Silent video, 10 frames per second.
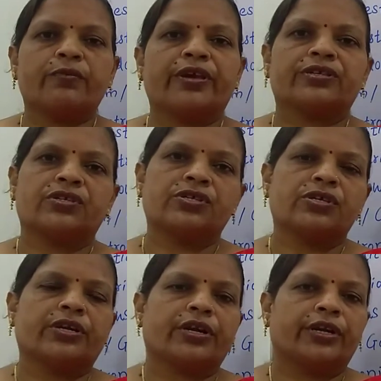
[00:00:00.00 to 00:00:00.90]
waste is
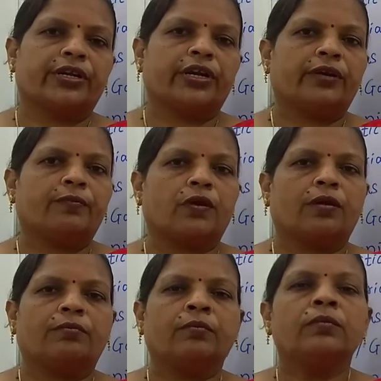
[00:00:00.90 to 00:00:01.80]
generated
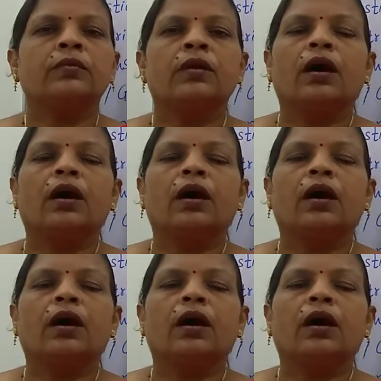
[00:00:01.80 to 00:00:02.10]
from